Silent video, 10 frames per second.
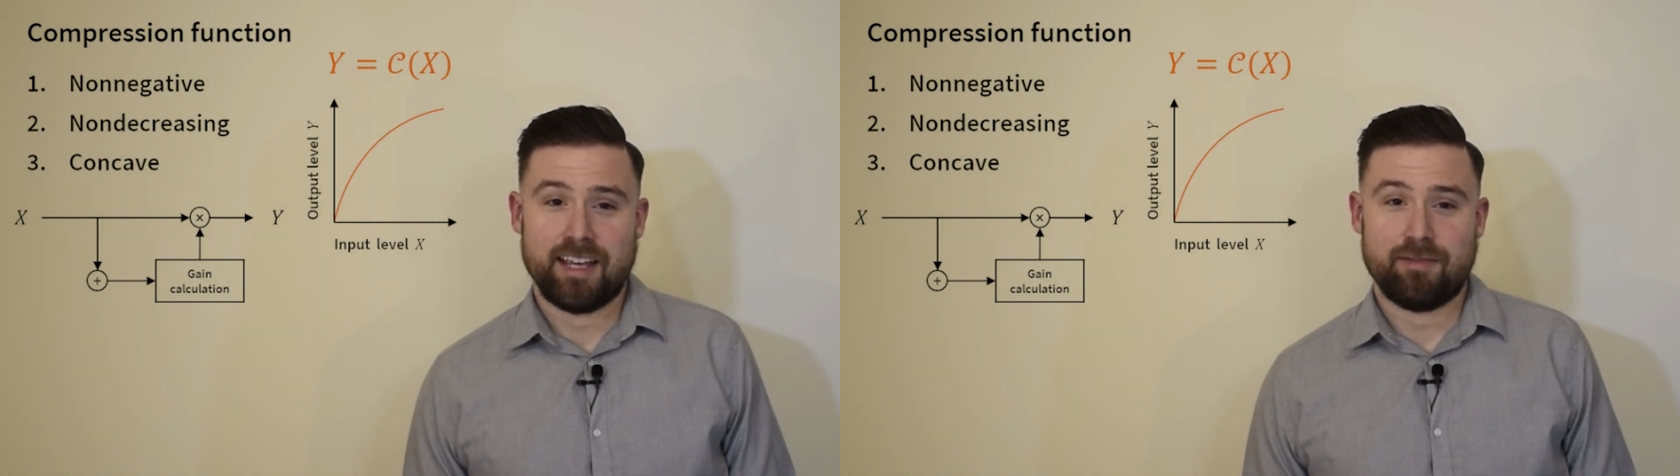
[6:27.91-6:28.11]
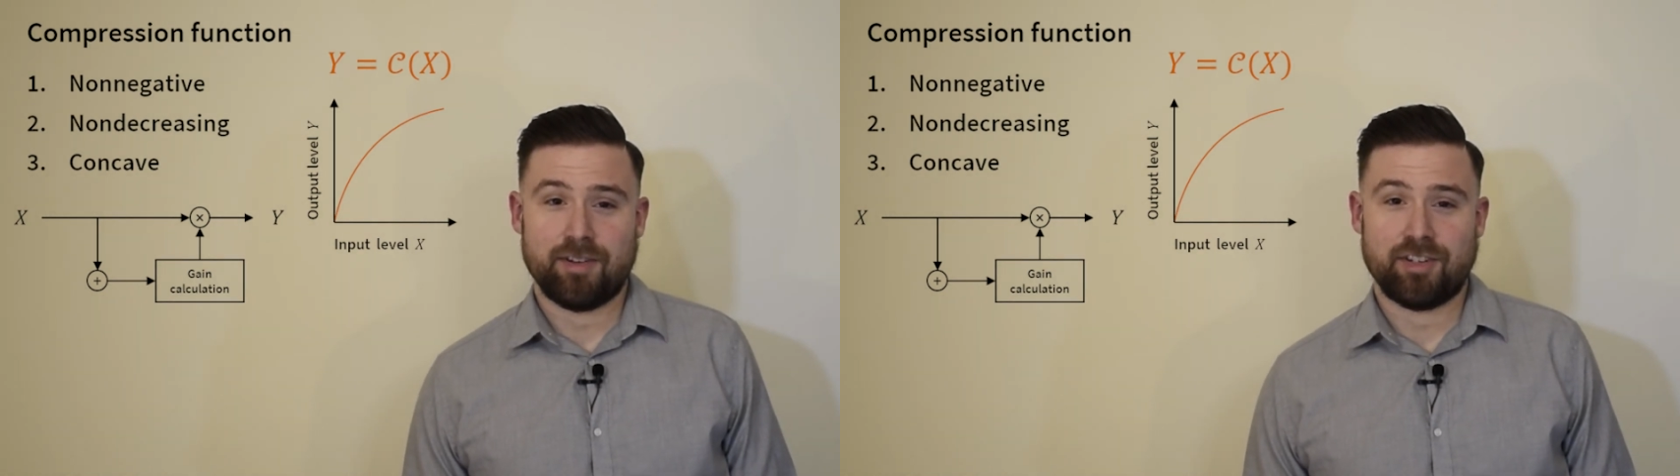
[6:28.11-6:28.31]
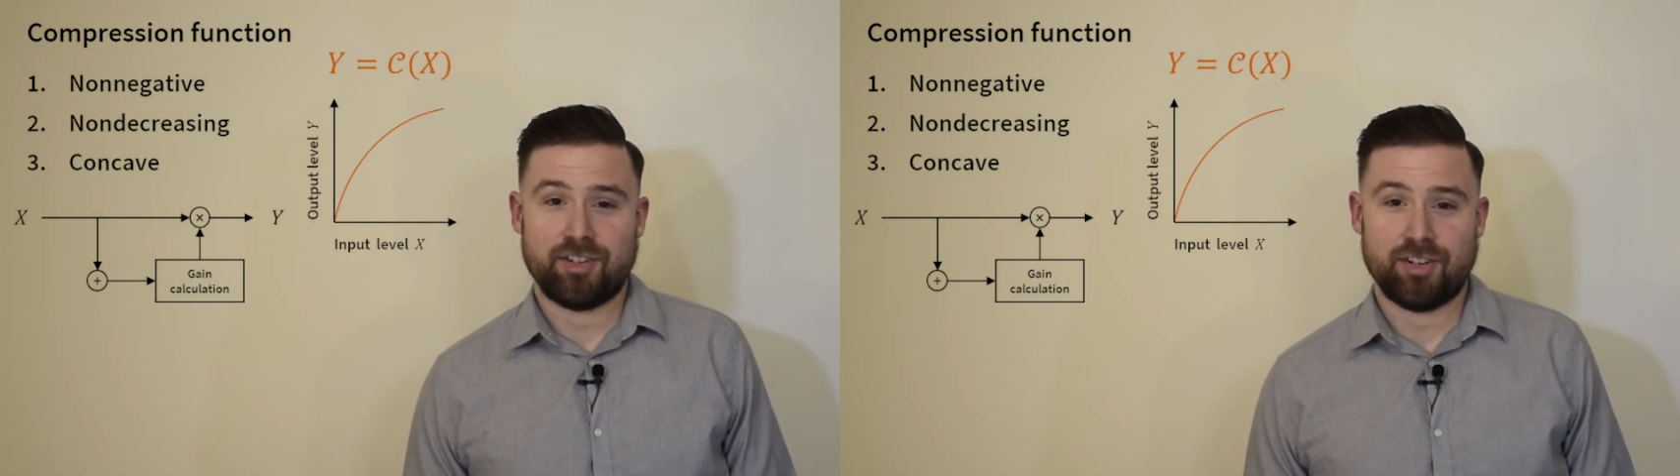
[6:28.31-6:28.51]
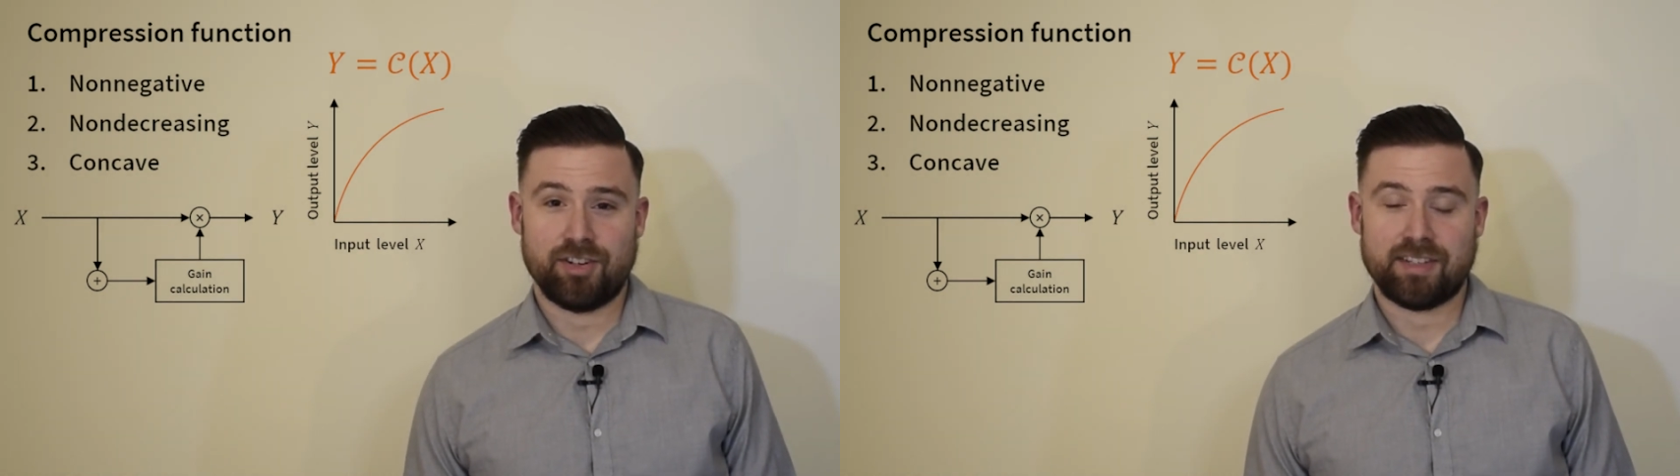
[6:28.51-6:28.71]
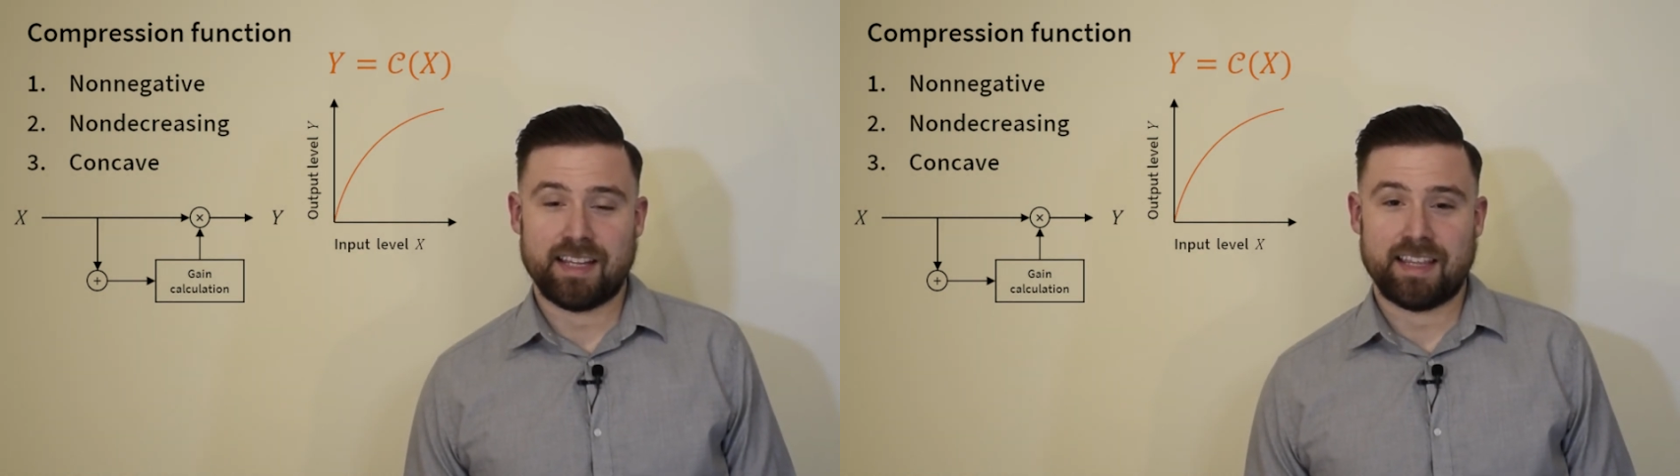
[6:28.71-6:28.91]
which
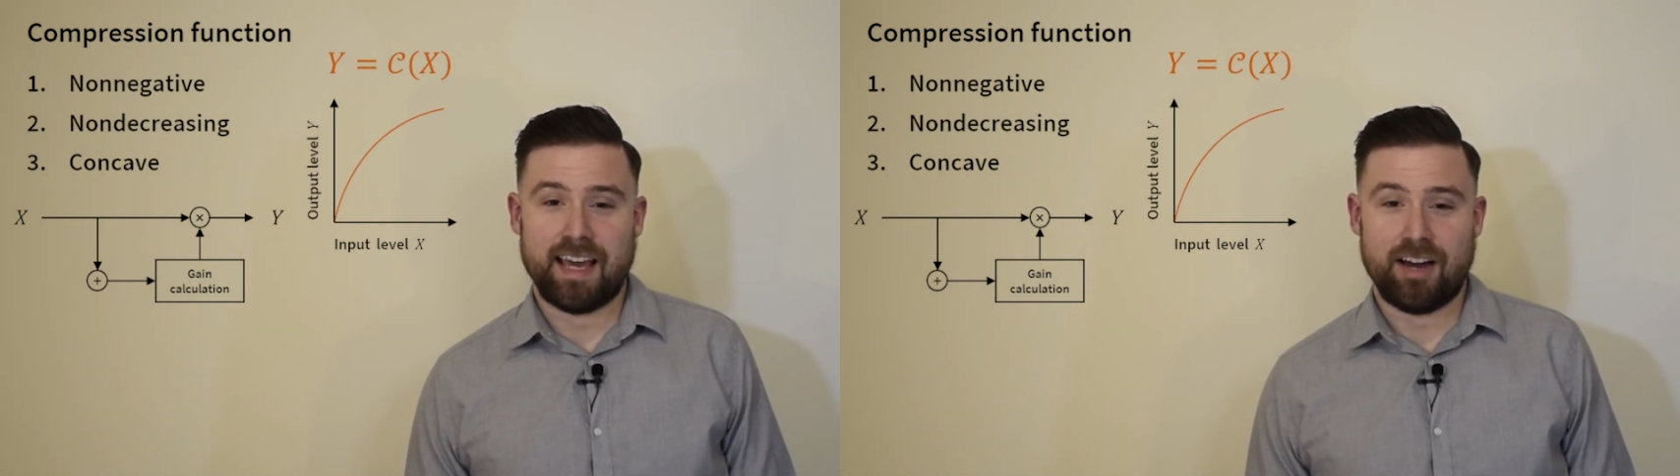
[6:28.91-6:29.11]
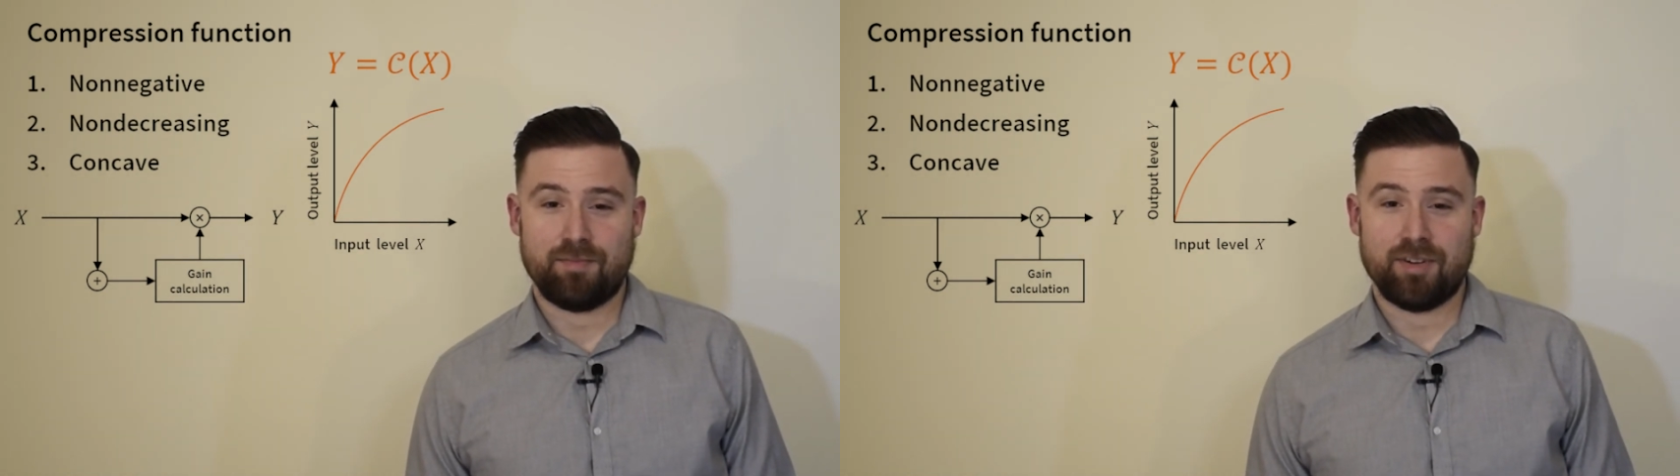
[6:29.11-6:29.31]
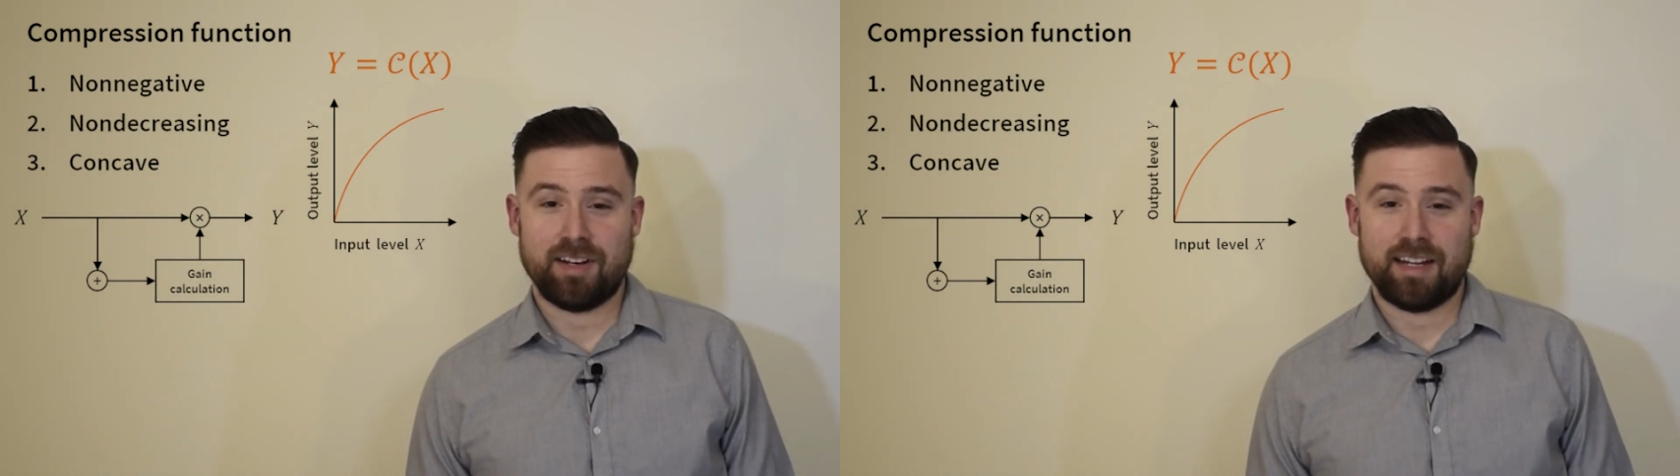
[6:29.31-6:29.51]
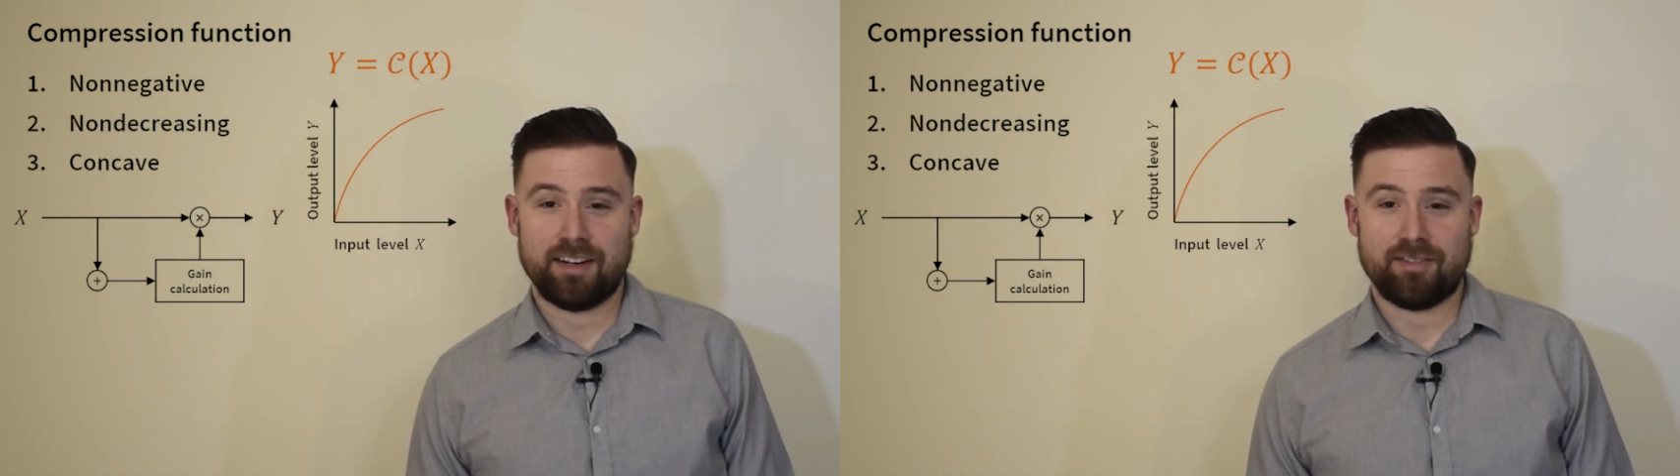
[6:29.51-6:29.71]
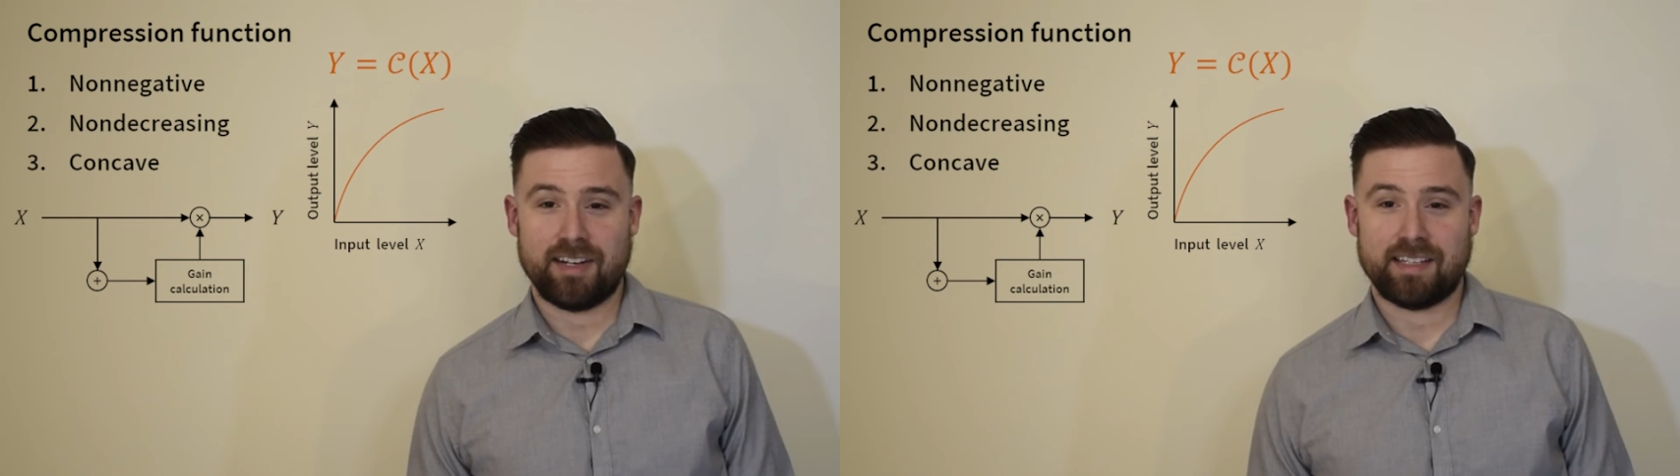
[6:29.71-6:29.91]
ensures that the output
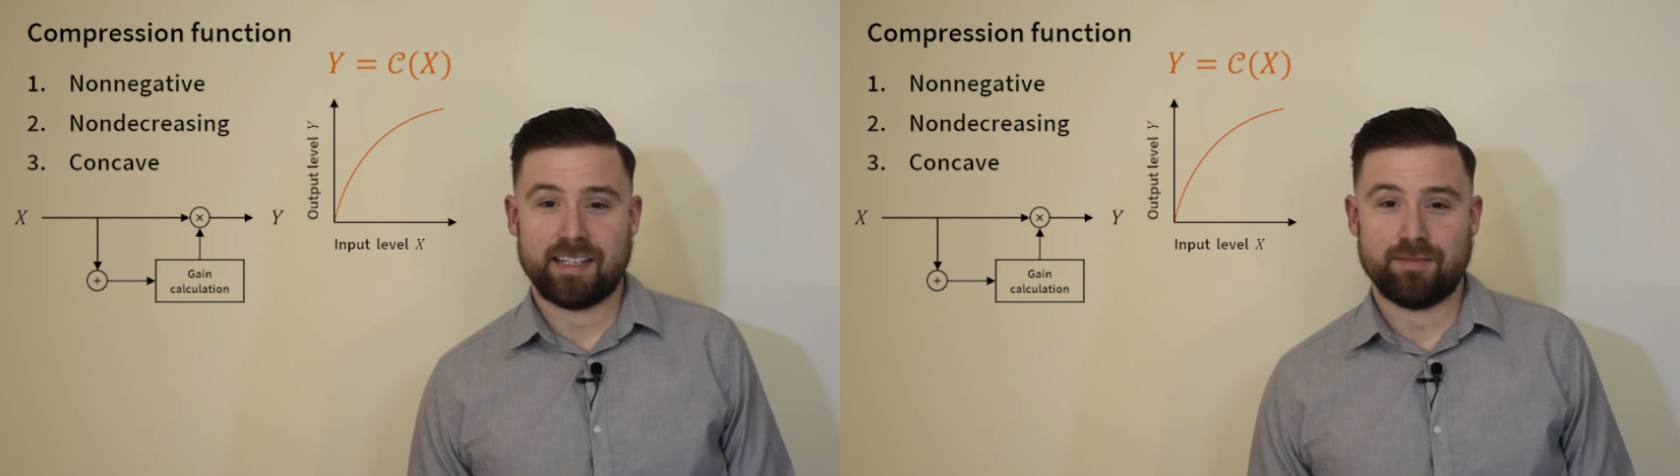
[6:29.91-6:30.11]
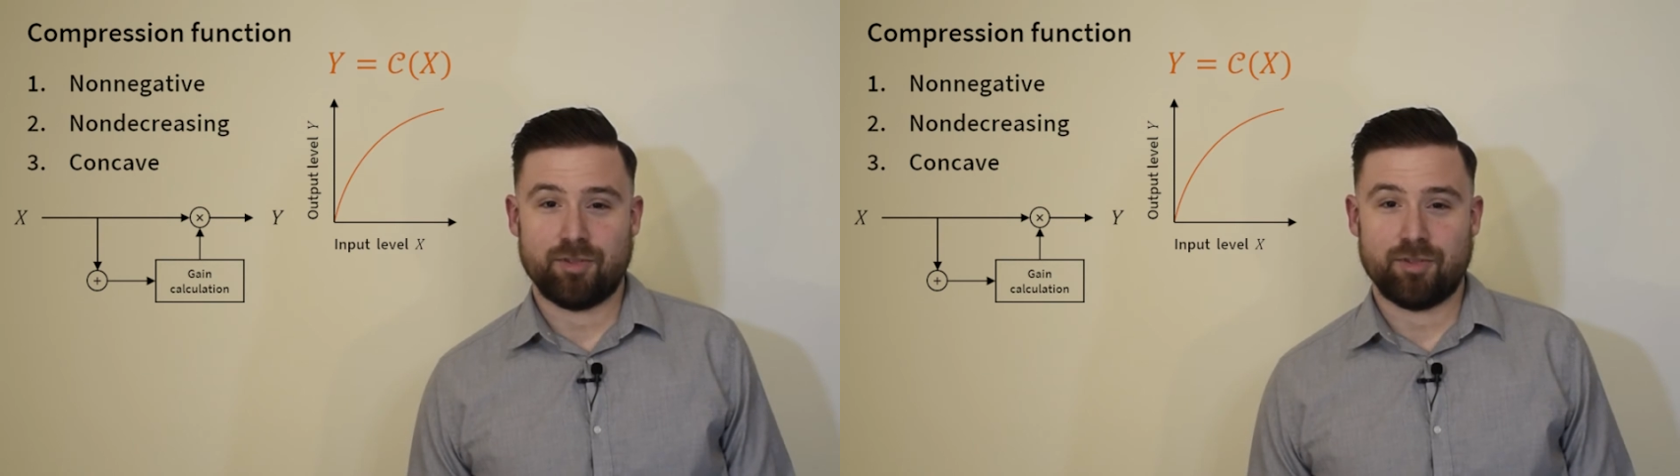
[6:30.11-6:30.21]
increases